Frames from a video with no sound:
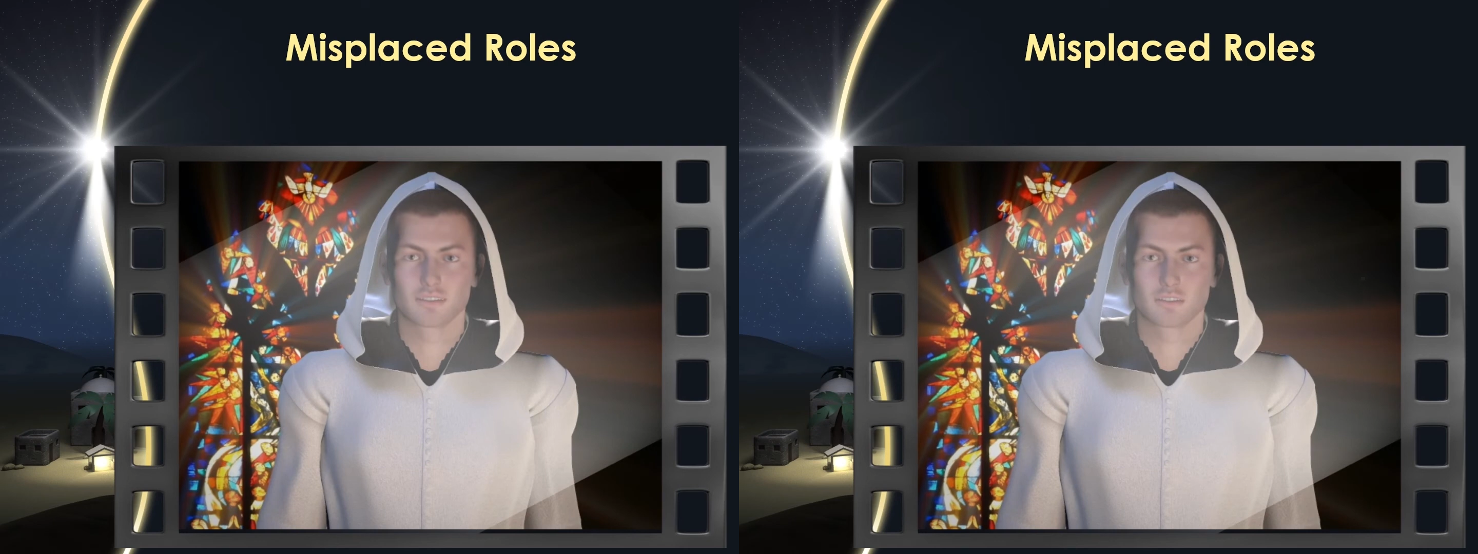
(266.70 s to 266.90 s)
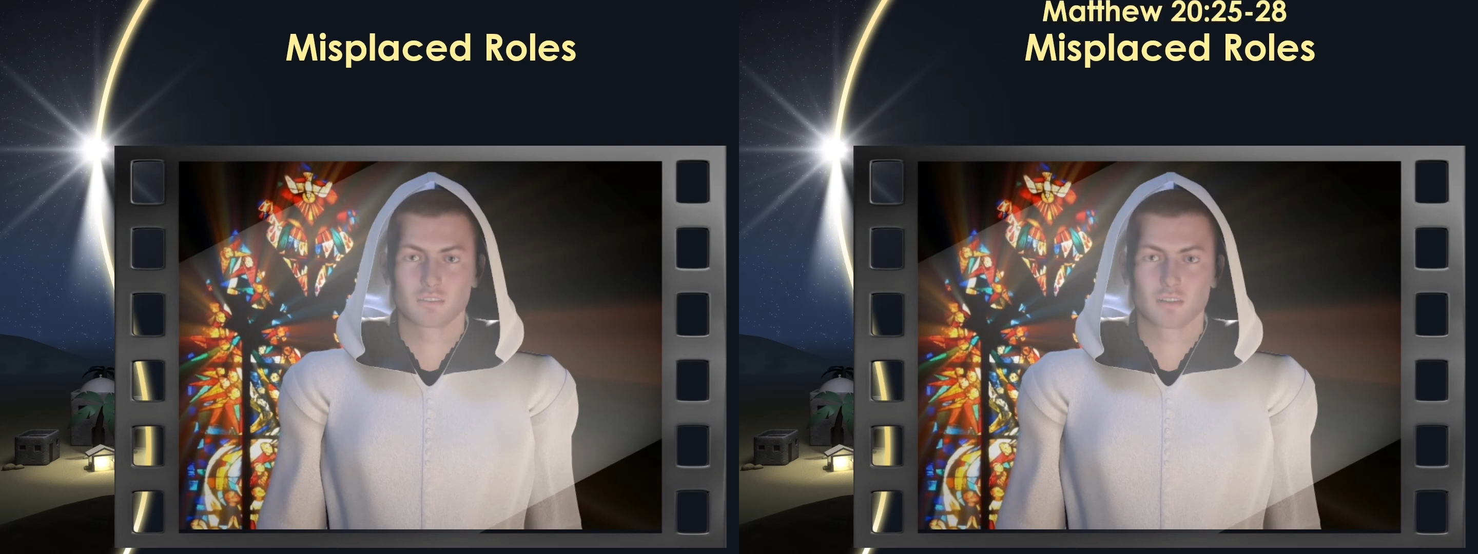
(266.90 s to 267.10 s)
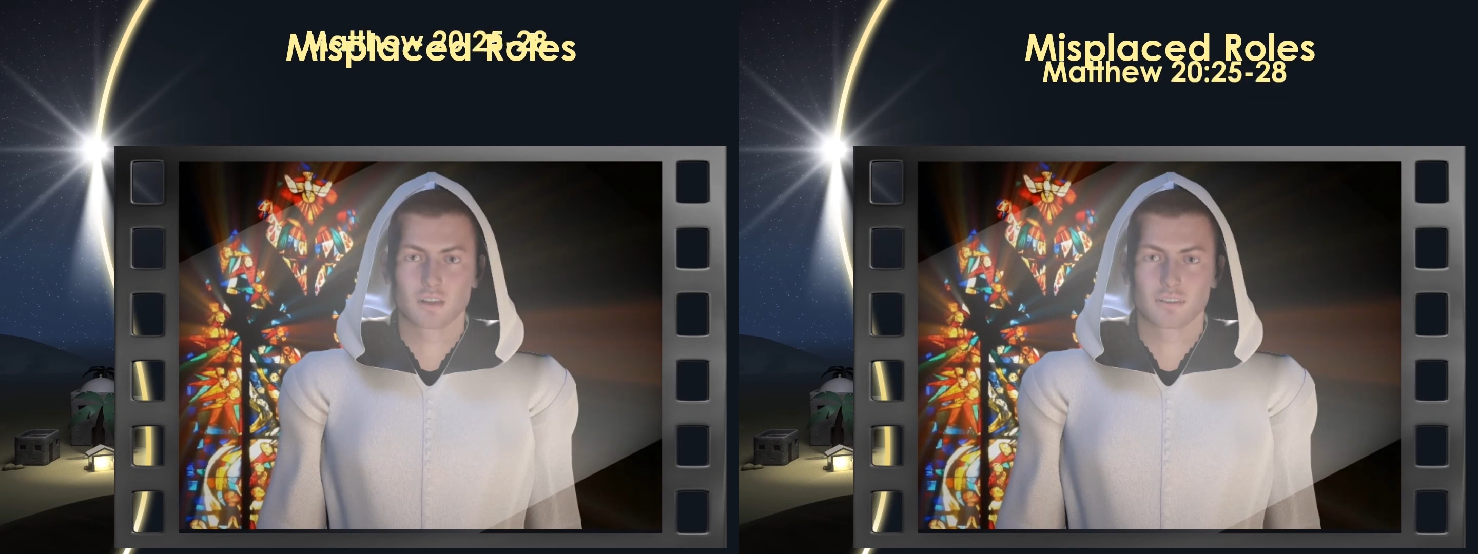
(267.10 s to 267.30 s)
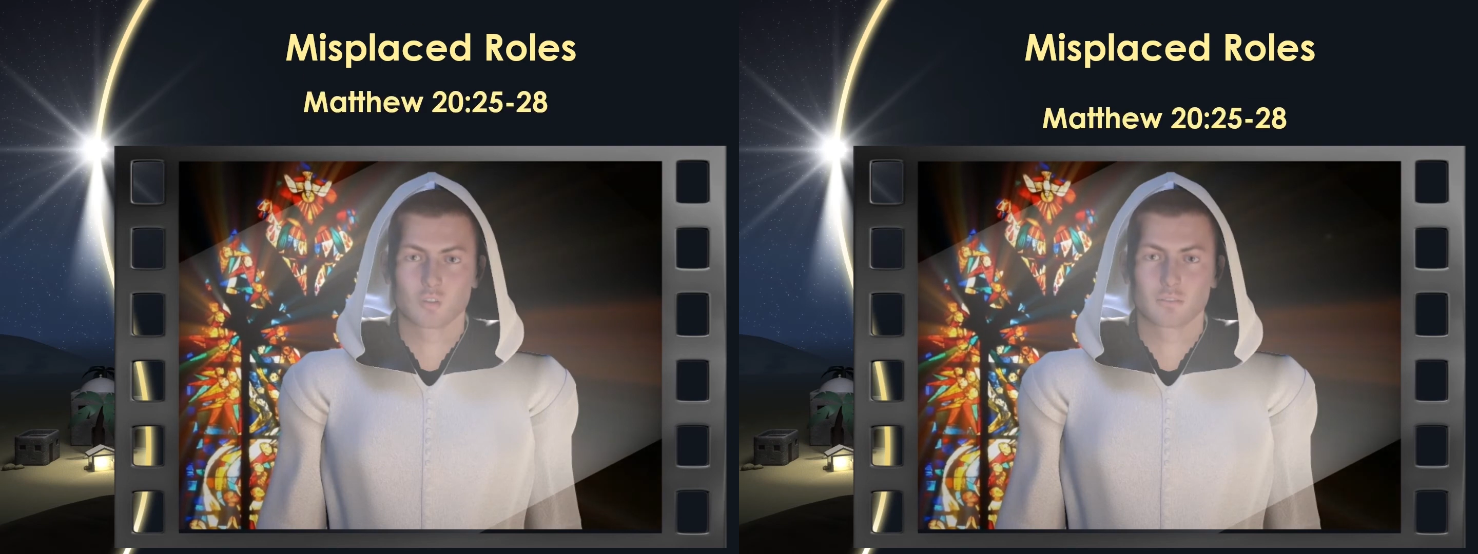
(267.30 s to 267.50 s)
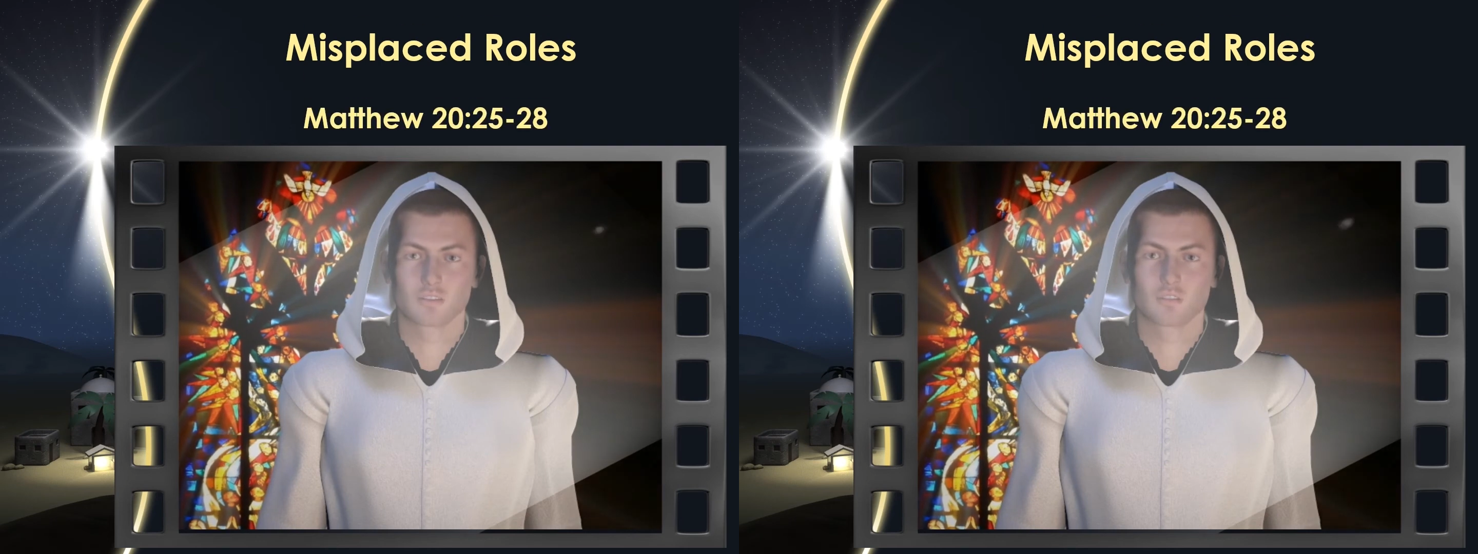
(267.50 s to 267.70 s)
called
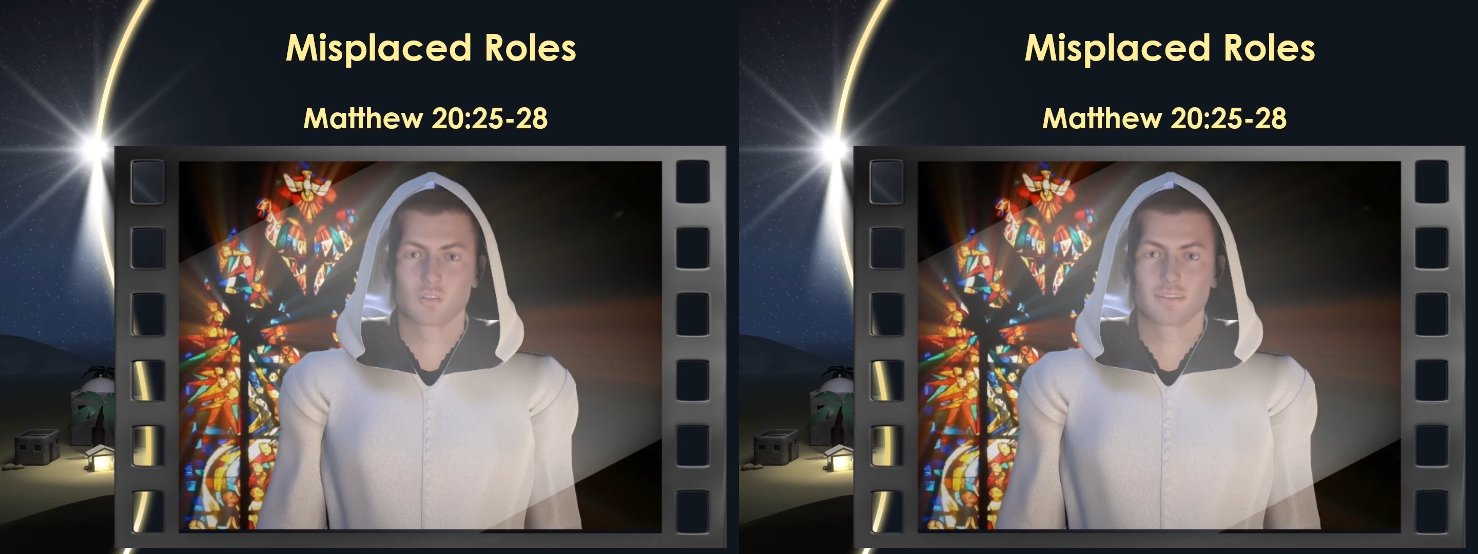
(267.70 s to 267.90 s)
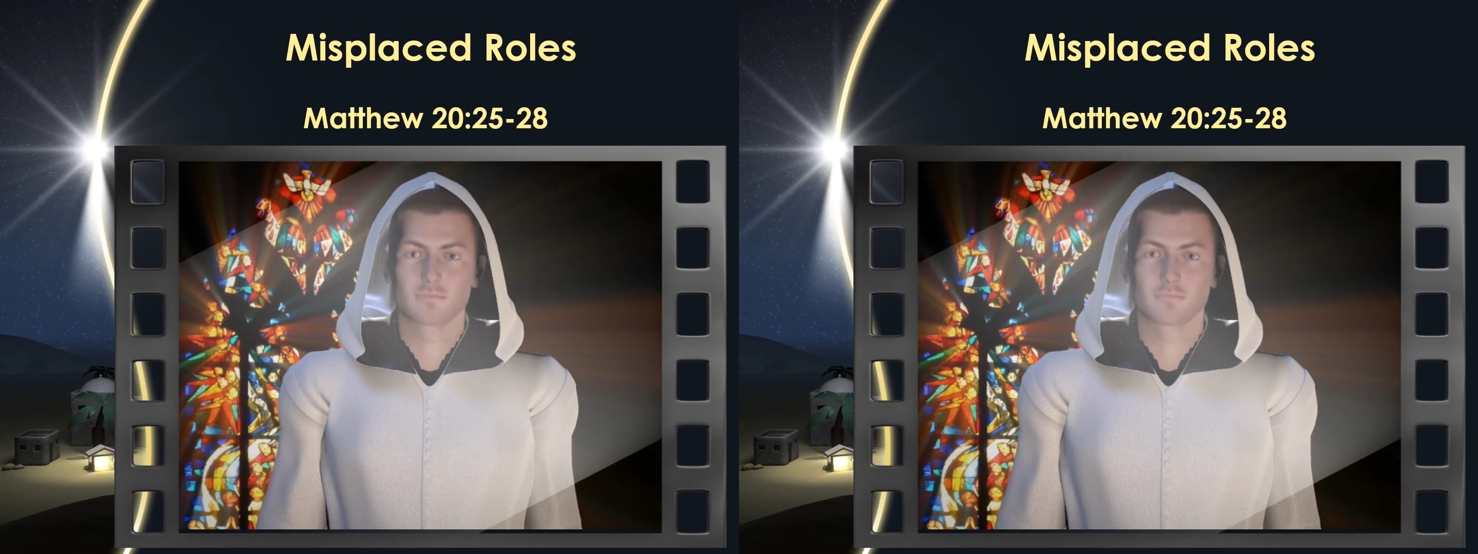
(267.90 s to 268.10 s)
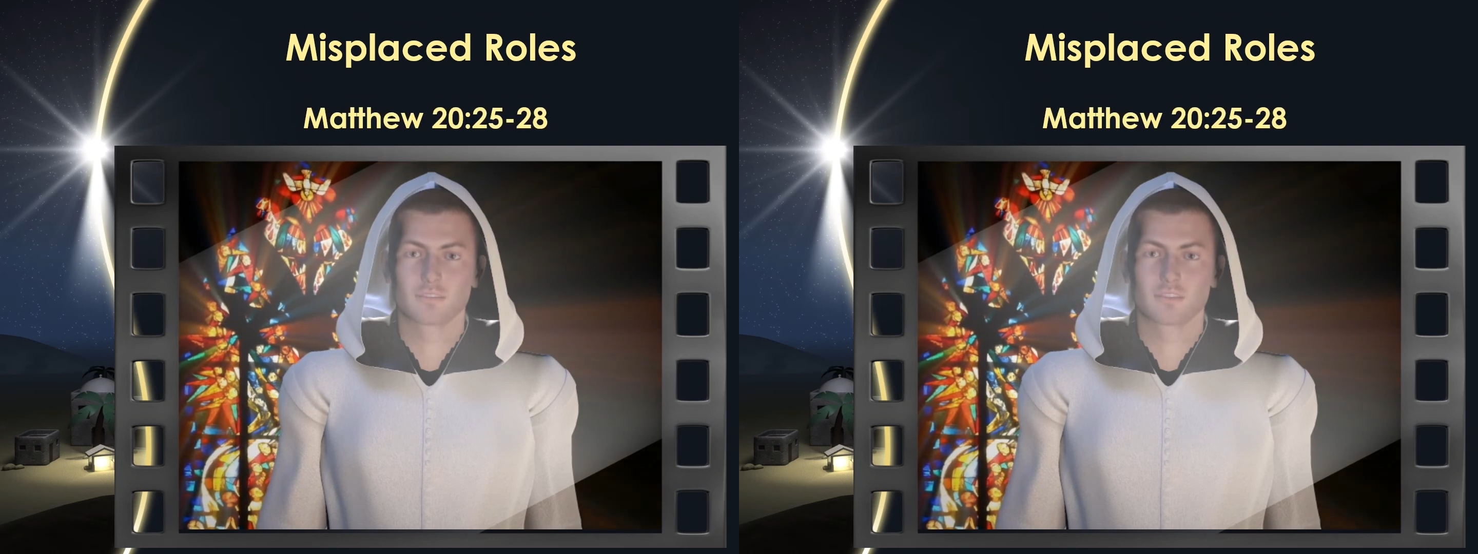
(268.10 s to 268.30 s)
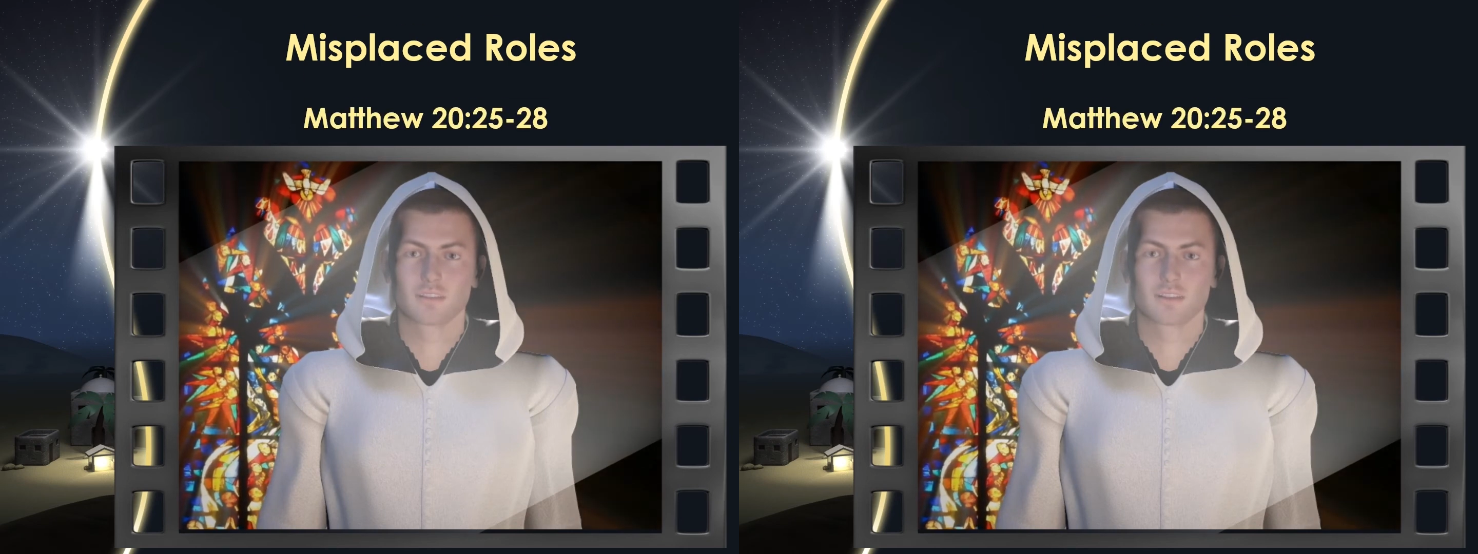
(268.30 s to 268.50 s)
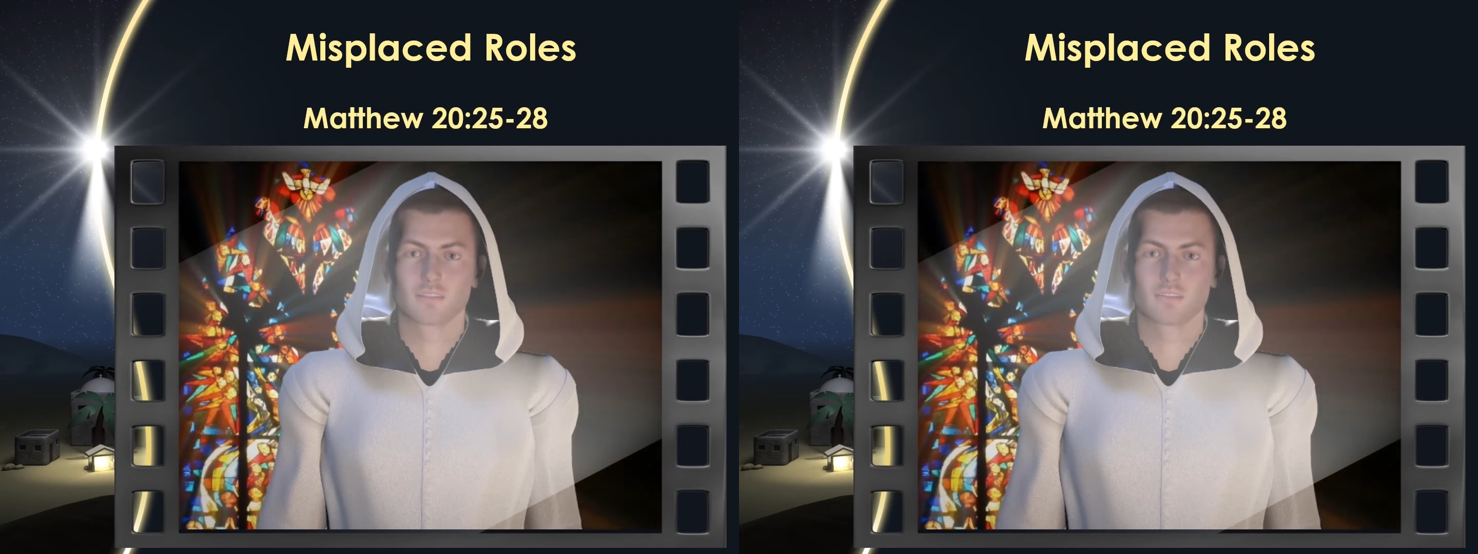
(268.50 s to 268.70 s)
them unto him and
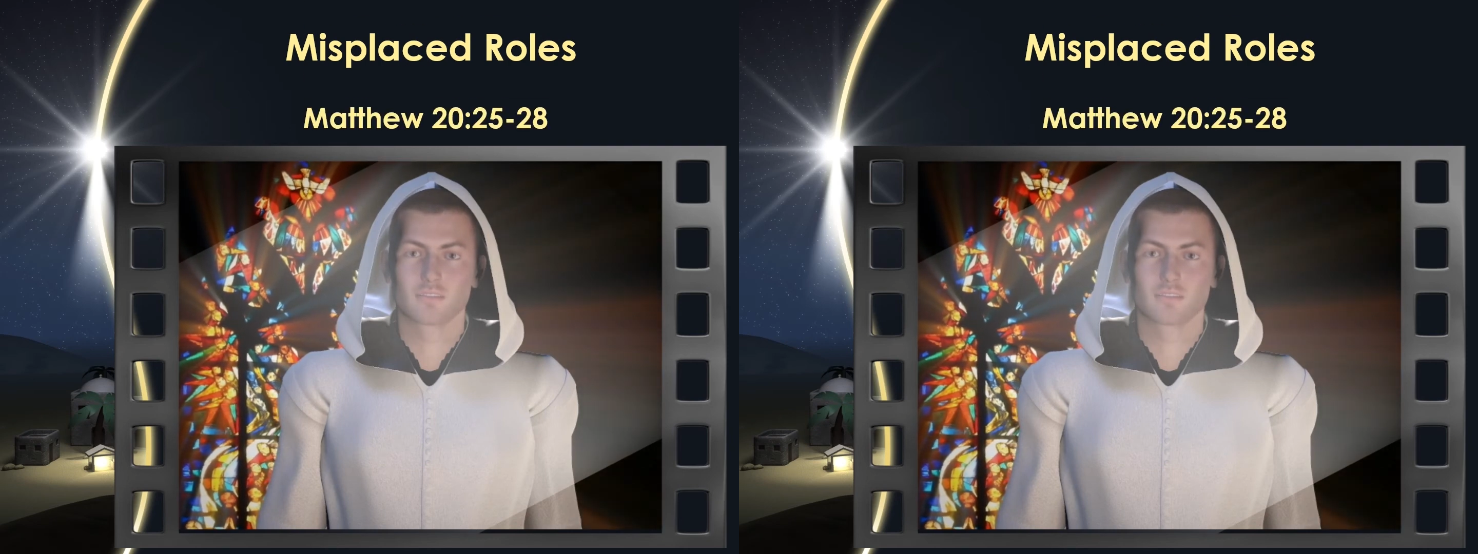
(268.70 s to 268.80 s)
said,